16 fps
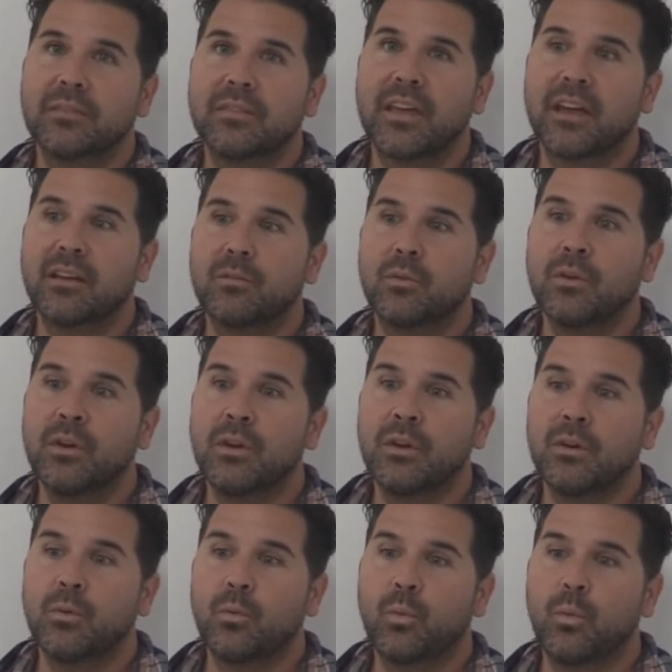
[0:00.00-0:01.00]
that
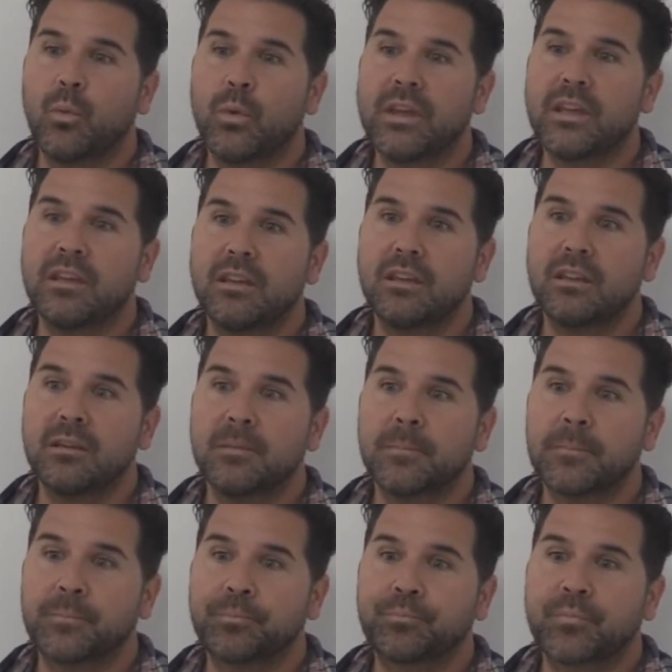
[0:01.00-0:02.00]
we
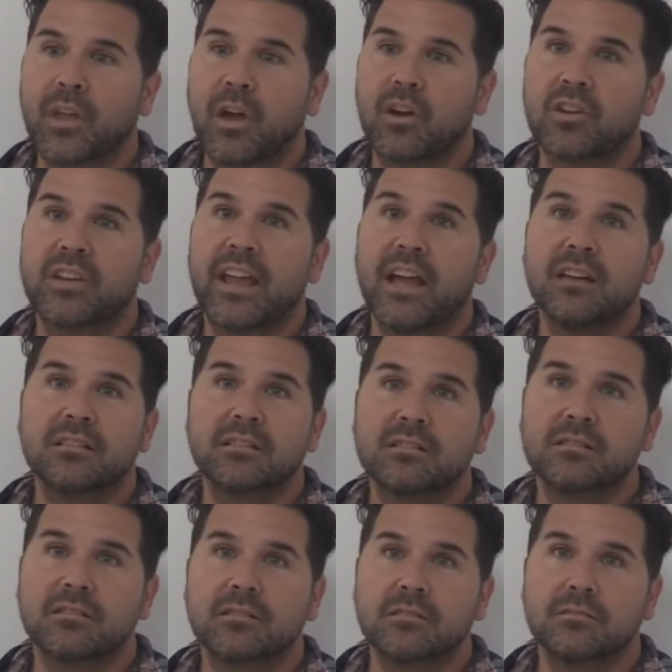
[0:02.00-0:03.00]
are
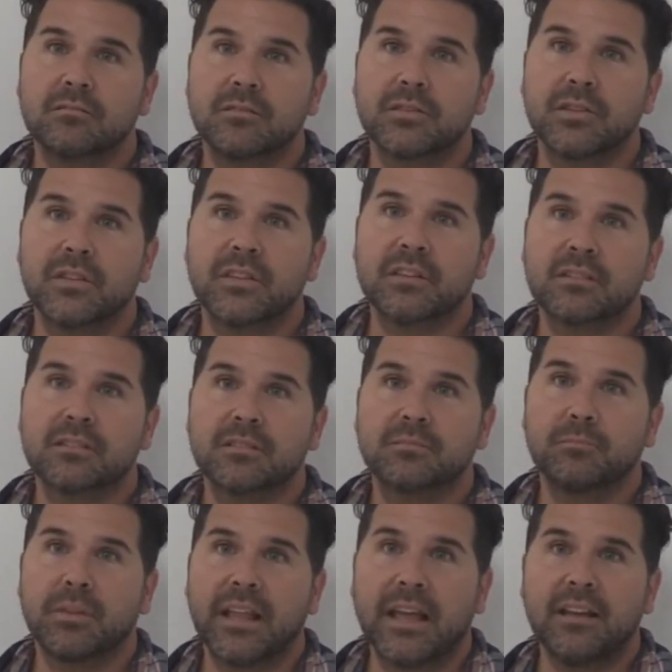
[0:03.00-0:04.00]
guests to this
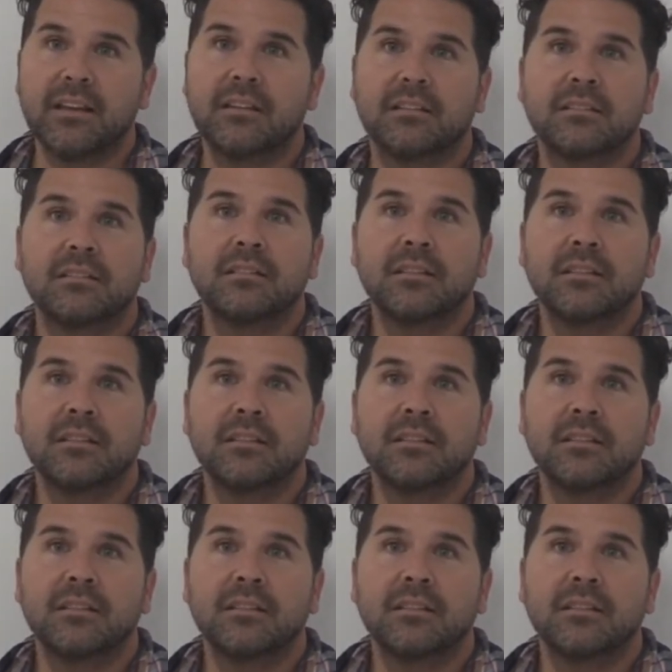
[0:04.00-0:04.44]
planet.